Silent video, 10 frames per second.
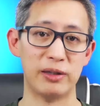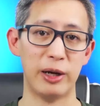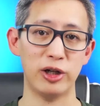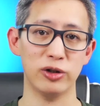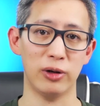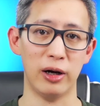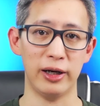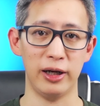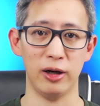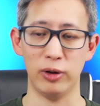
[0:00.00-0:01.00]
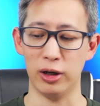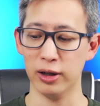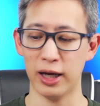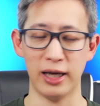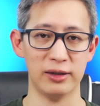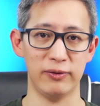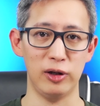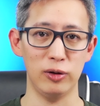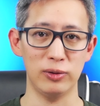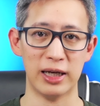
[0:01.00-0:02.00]
spatial audio and all kinds of
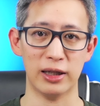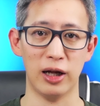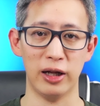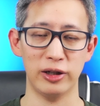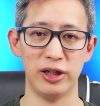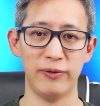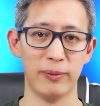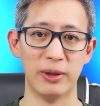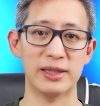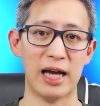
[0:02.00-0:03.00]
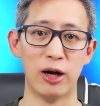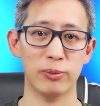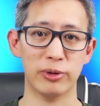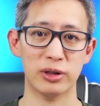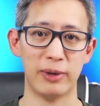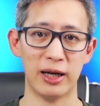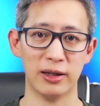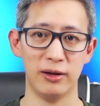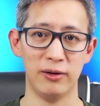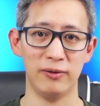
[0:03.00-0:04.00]
new technology from a sound
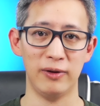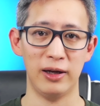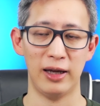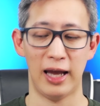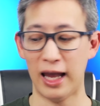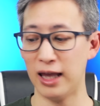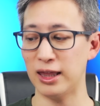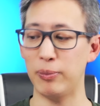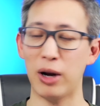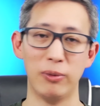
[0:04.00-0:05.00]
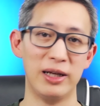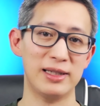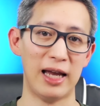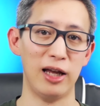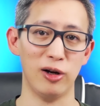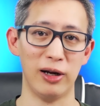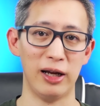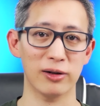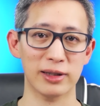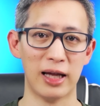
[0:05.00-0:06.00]
perspective, and they probably stay in your
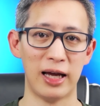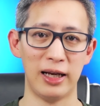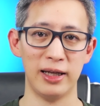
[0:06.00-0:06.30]
ears a lot